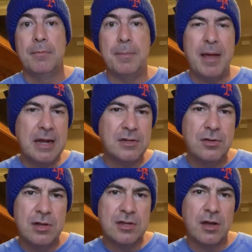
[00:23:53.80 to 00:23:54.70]
But back
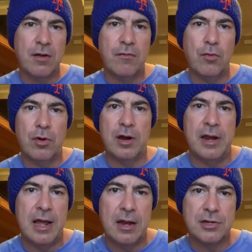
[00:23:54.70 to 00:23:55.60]
to the tug of war
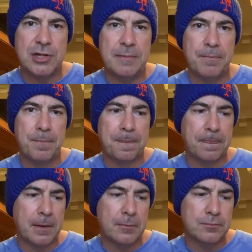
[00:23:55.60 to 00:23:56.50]
analogy.
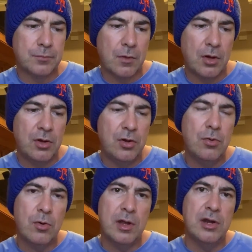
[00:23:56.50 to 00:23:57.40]

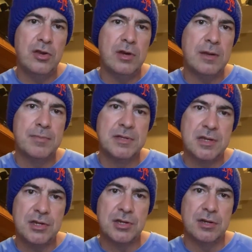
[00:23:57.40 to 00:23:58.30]
You are in a unique
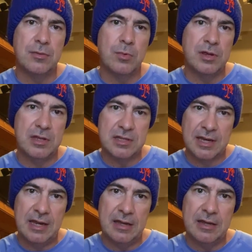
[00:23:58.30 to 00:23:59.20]
position with this
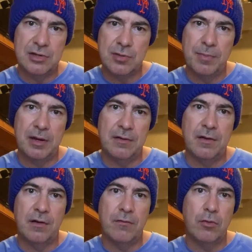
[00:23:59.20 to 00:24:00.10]
kid that you're playing
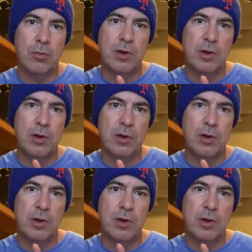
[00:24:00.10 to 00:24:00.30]
tug of war